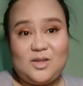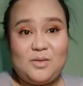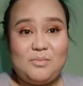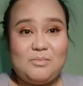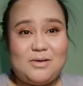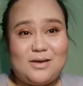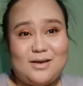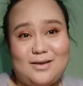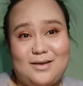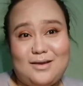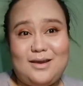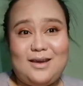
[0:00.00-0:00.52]

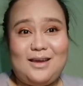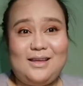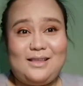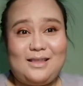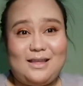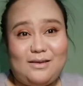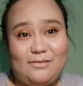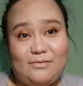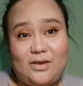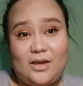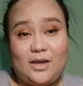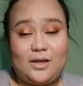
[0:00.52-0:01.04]
Diba? I
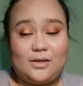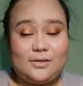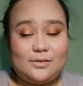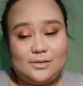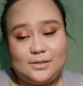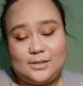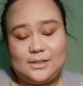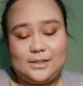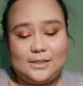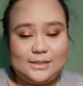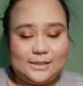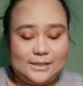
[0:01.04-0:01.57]
love it.
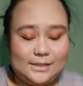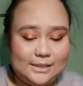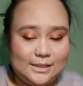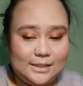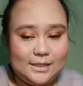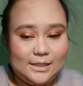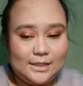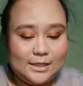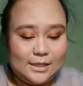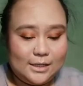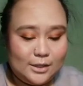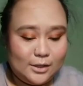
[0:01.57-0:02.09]

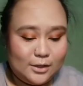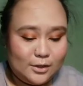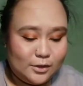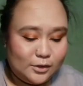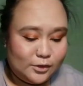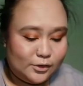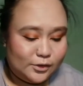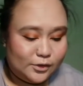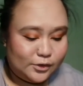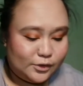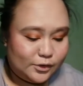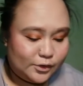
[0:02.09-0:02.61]

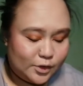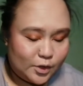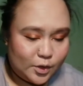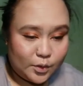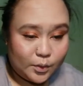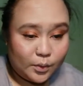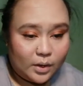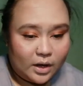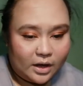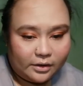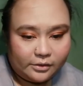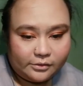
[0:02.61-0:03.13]

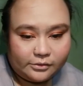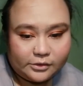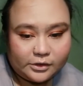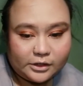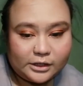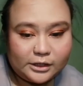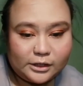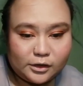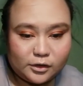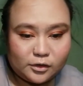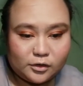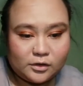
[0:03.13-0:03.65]
So,
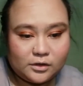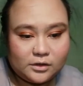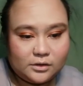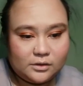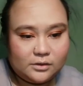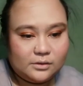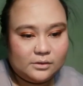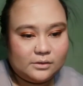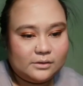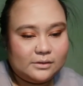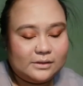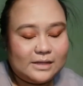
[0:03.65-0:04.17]
after
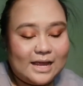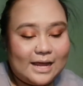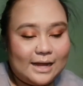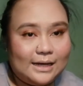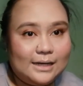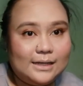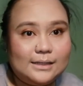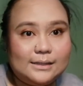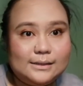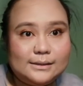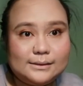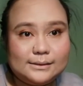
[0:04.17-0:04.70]
nun,
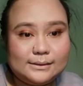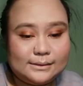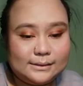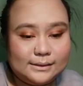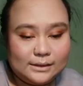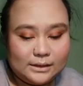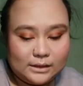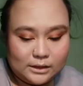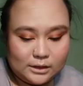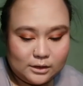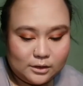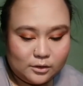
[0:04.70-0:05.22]
dahil
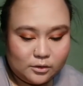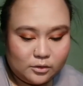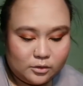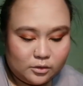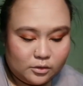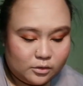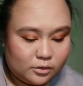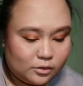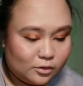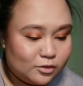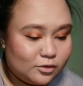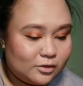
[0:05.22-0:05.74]

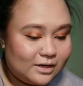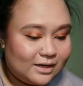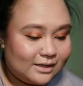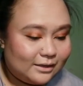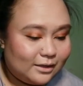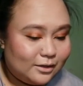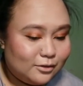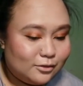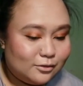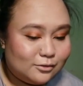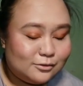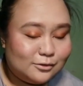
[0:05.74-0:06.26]
gusto
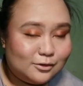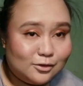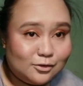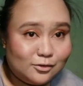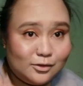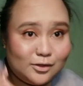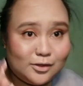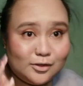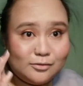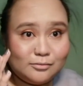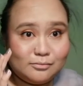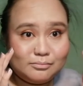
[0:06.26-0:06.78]
natin
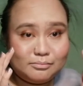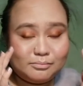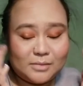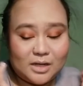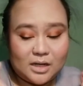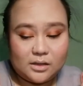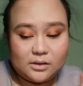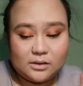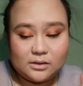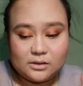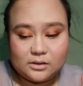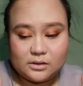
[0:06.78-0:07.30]
glowing yung
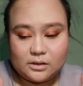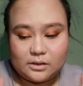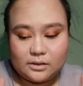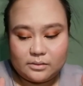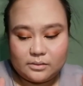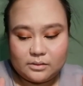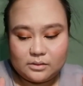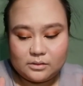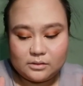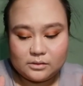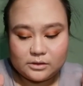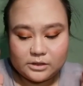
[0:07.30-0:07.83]

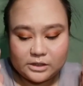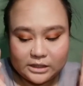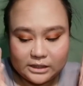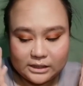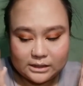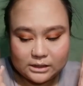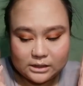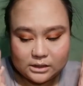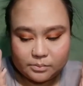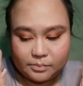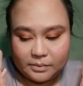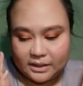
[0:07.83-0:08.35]

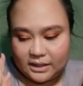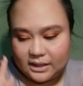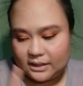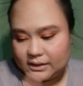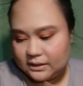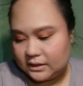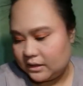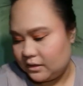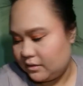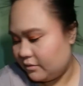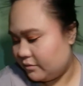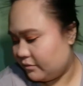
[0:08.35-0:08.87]
cheeks pa
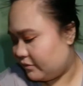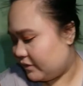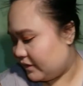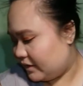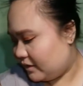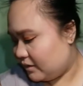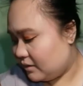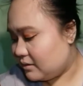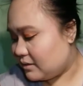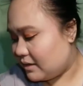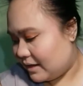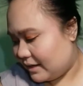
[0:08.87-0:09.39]
natin ng
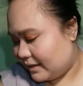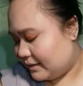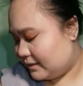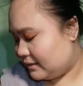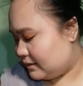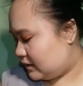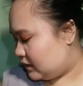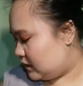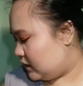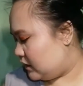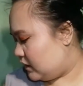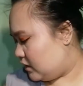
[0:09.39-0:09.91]
Vera
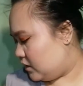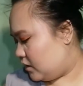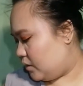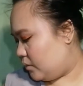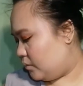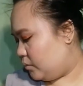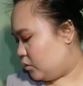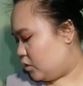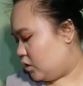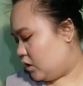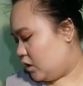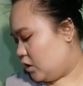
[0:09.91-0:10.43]
Lights,
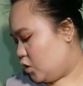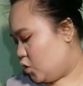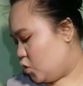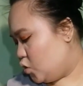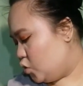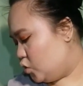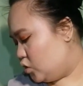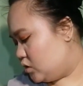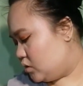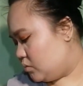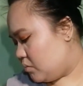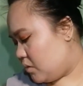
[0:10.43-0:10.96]
I'm gonna
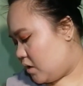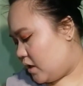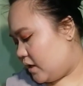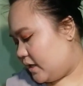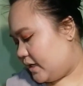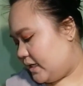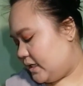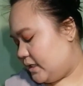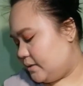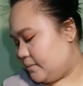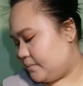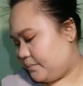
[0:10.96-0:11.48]
use
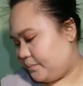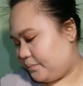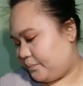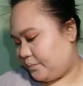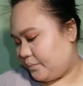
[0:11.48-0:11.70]
my